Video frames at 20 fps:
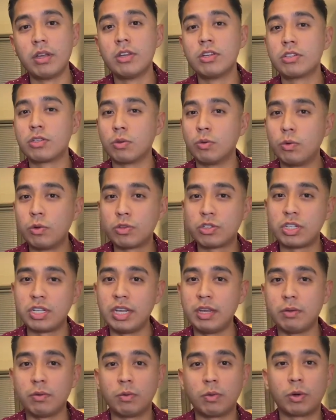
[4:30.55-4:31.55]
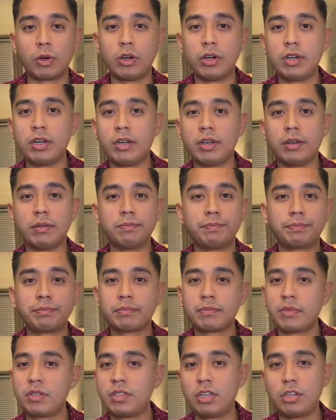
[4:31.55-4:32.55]
So we'll see. We're in a
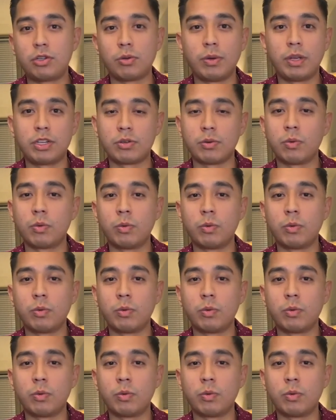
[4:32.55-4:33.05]
situation